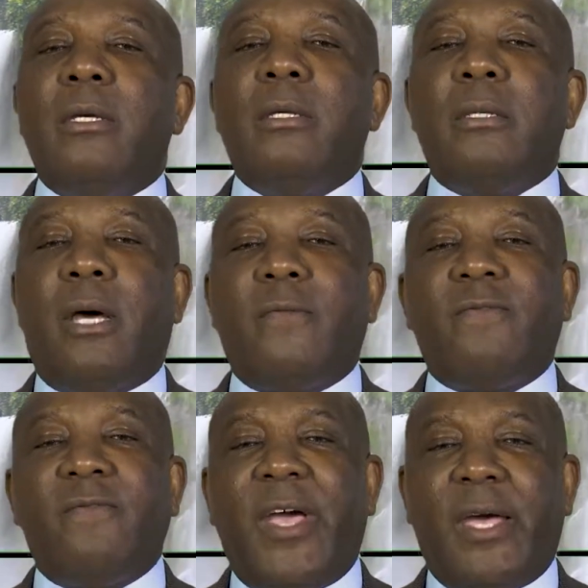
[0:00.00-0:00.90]
Now,
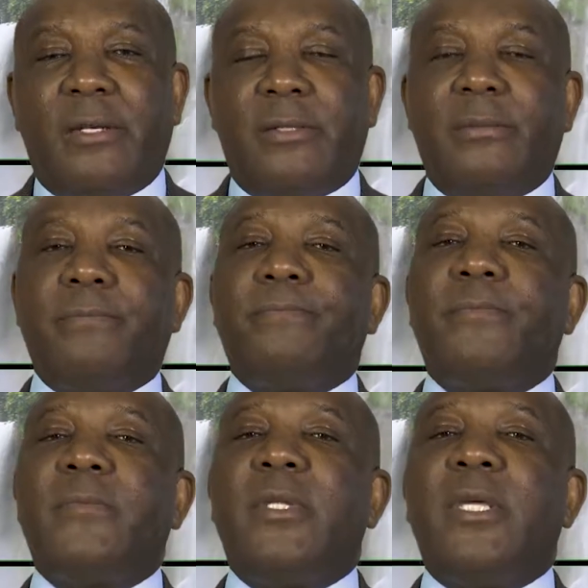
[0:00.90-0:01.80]
fat
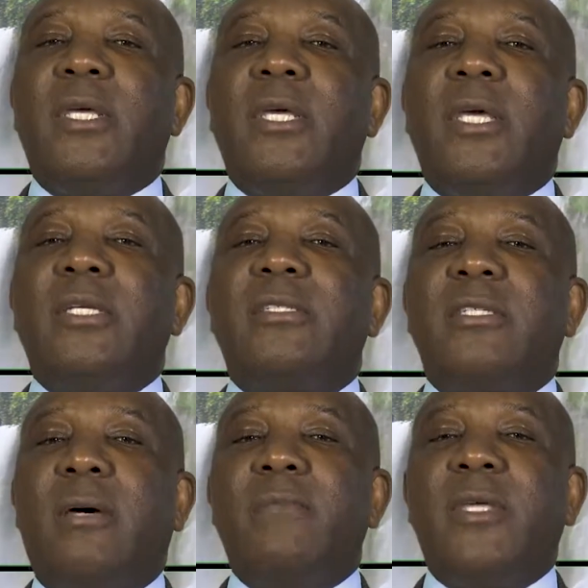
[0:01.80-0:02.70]
is
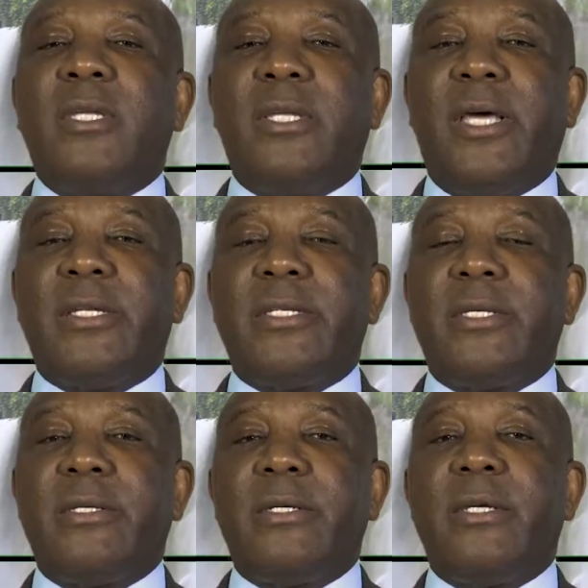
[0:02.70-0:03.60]
something that
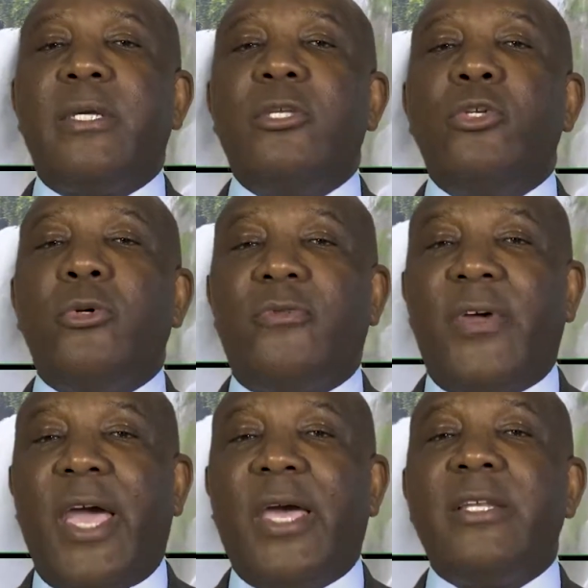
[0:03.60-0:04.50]
you've
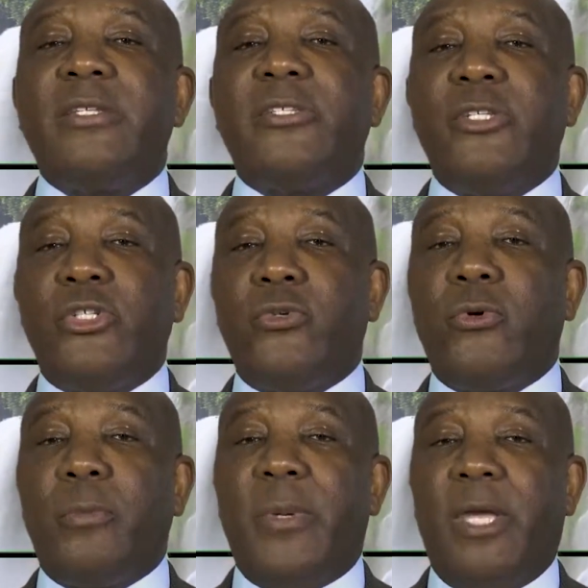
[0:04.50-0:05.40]
had since
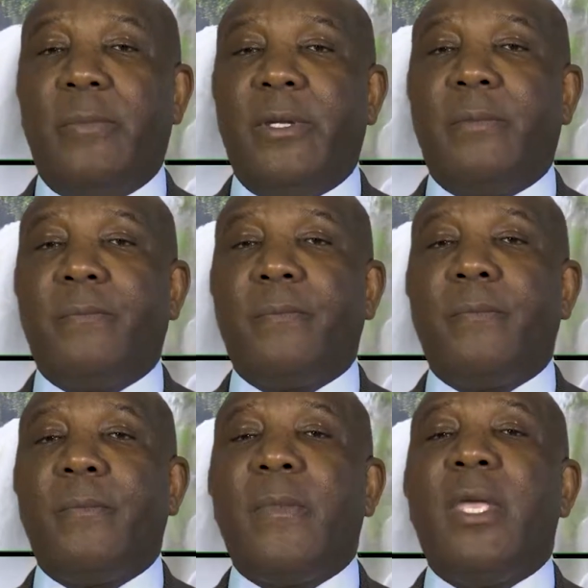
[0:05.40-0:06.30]
you were a baby.
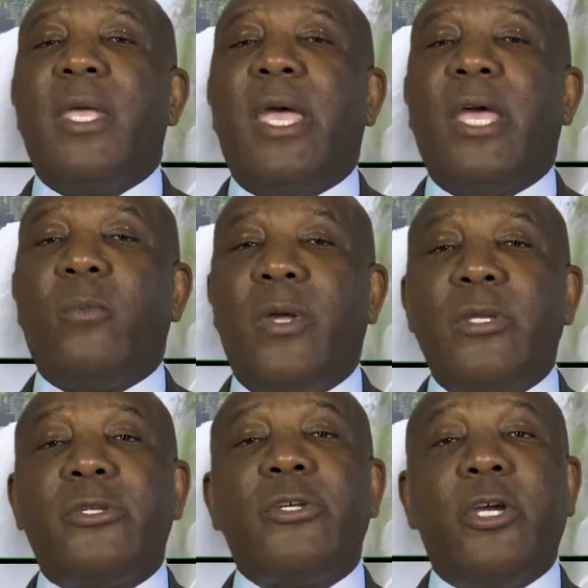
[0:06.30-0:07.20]
And when
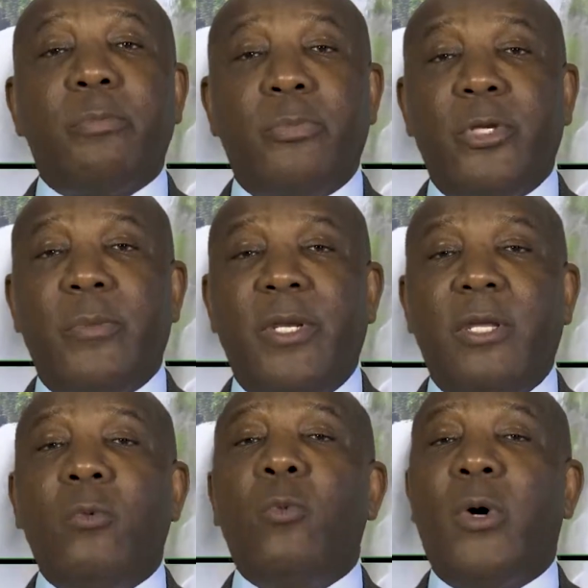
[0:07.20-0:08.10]
you turn puberty,
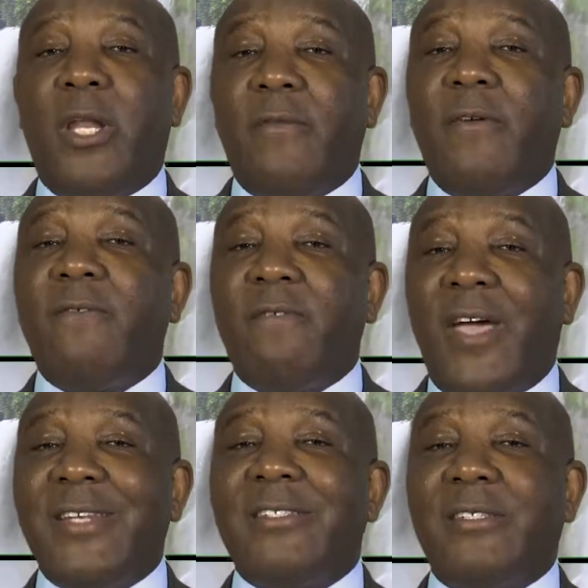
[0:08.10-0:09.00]
whatever
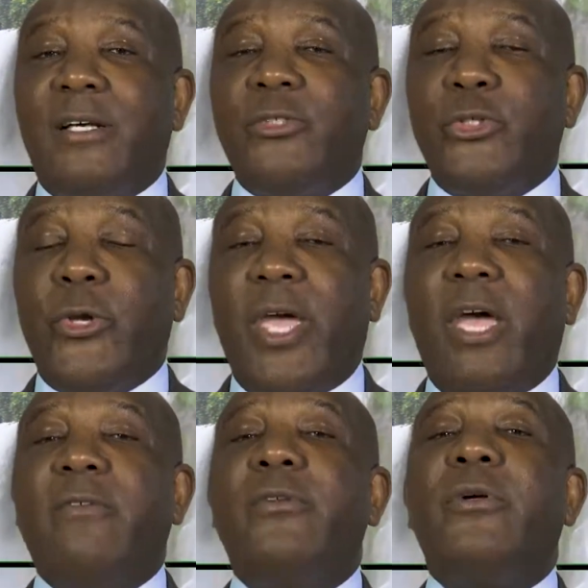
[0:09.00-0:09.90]
fat cells you
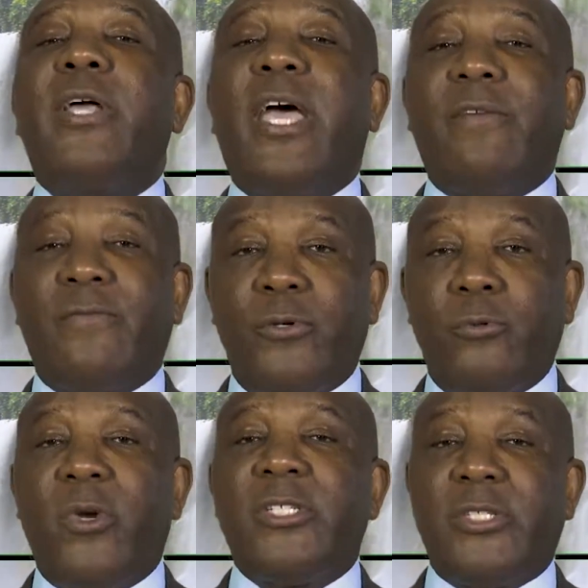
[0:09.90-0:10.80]
have, you'll have for
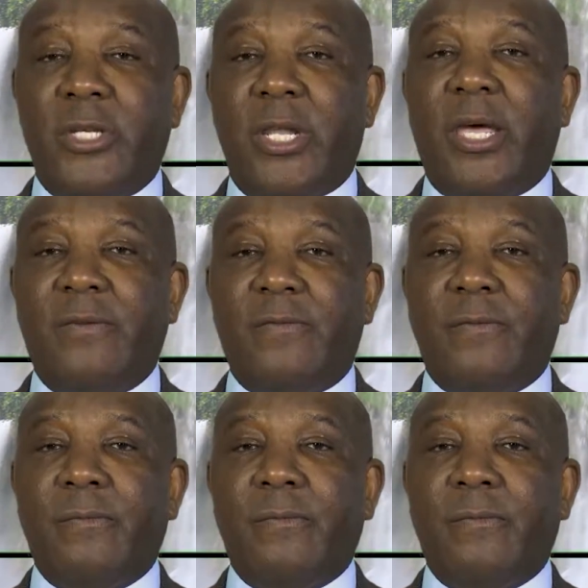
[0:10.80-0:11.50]
the rest of your life.